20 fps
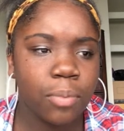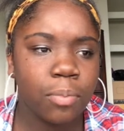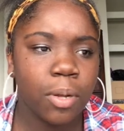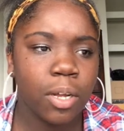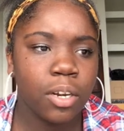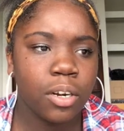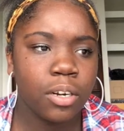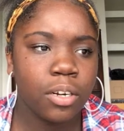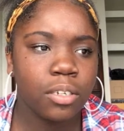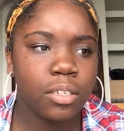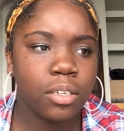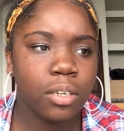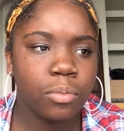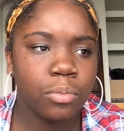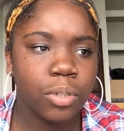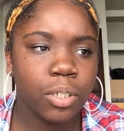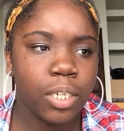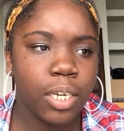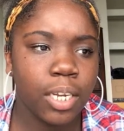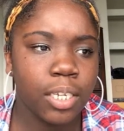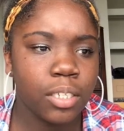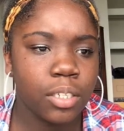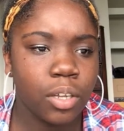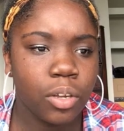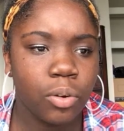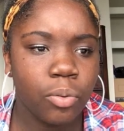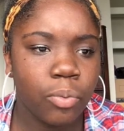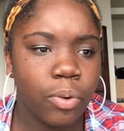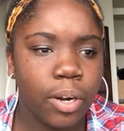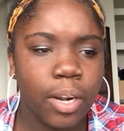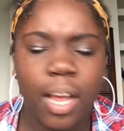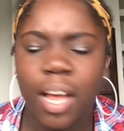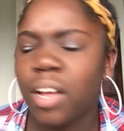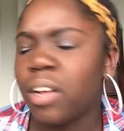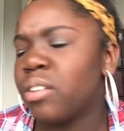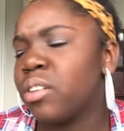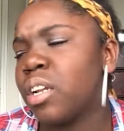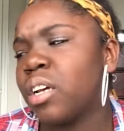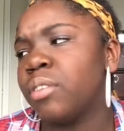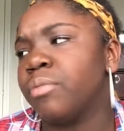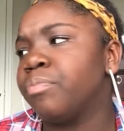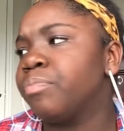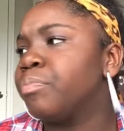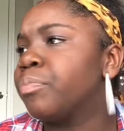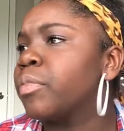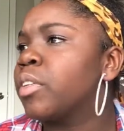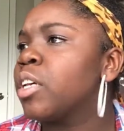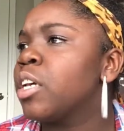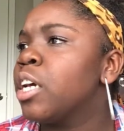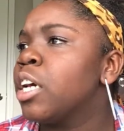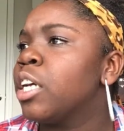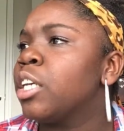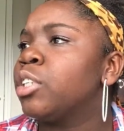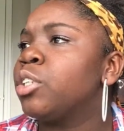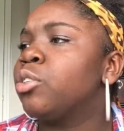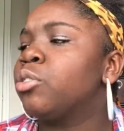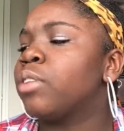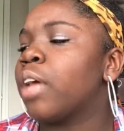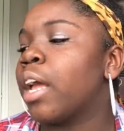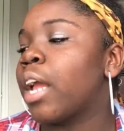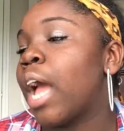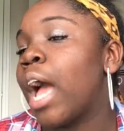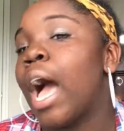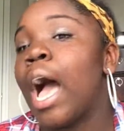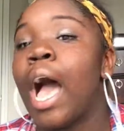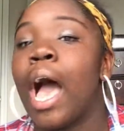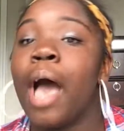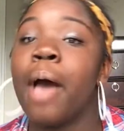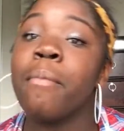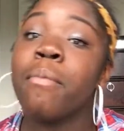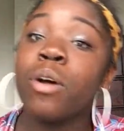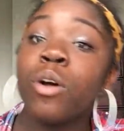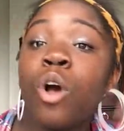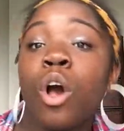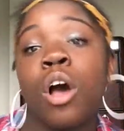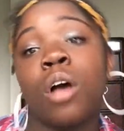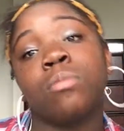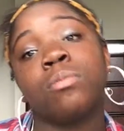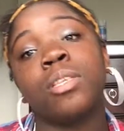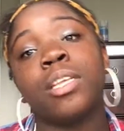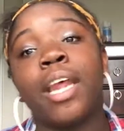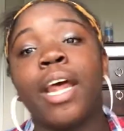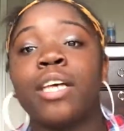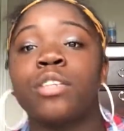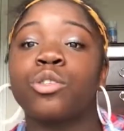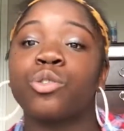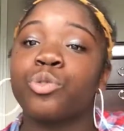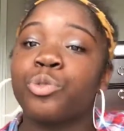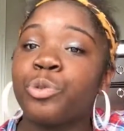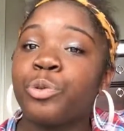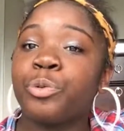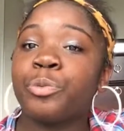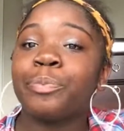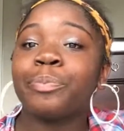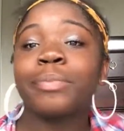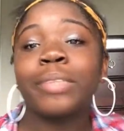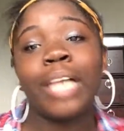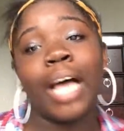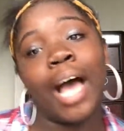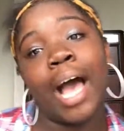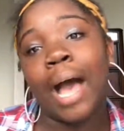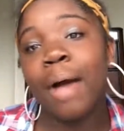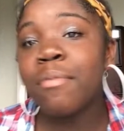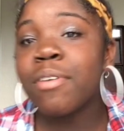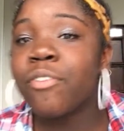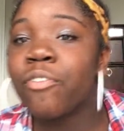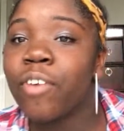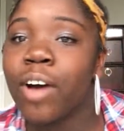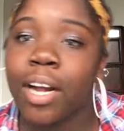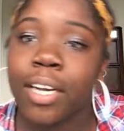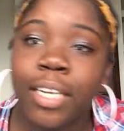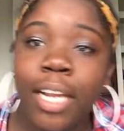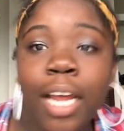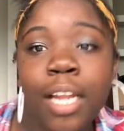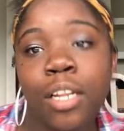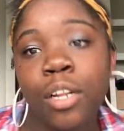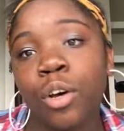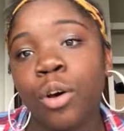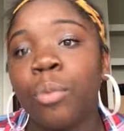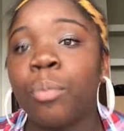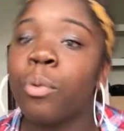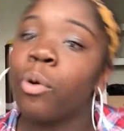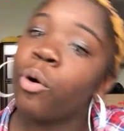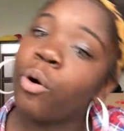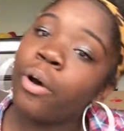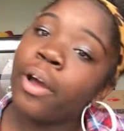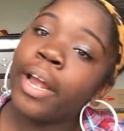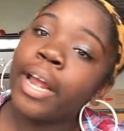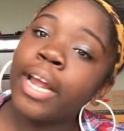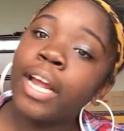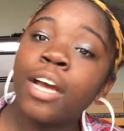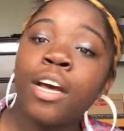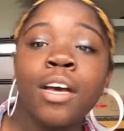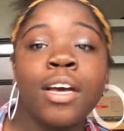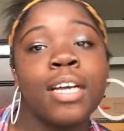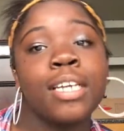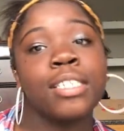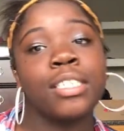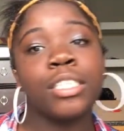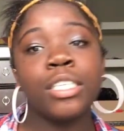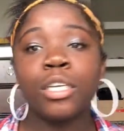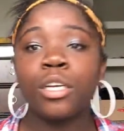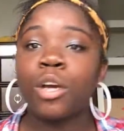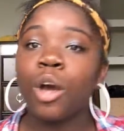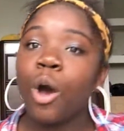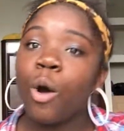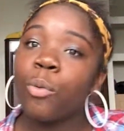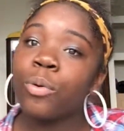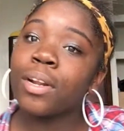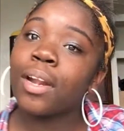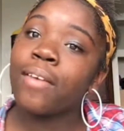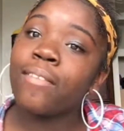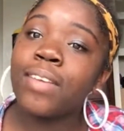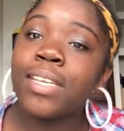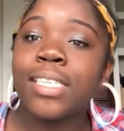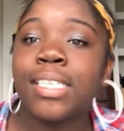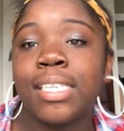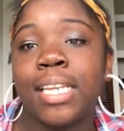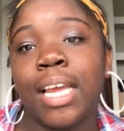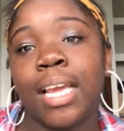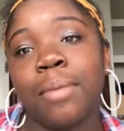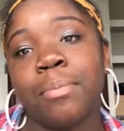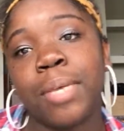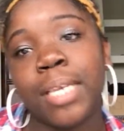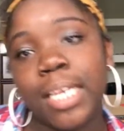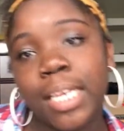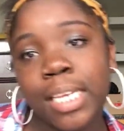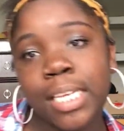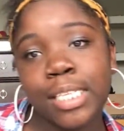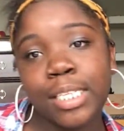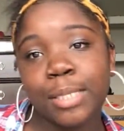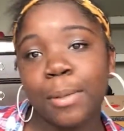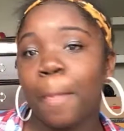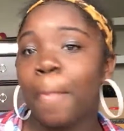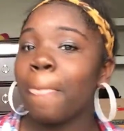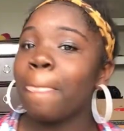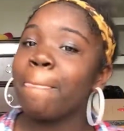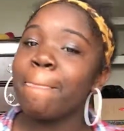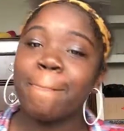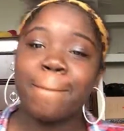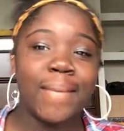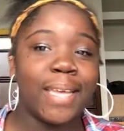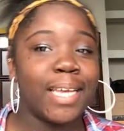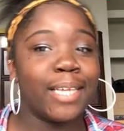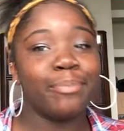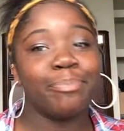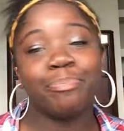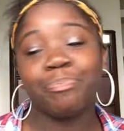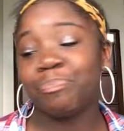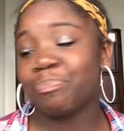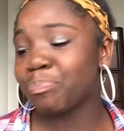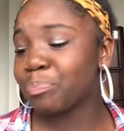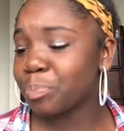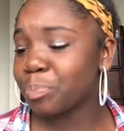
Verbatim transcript: about it or something. She had to go to work. I don't know. She was like, I'm gonna go up to that school. I'm gonna find that little boy, Chico, whatever his name is, and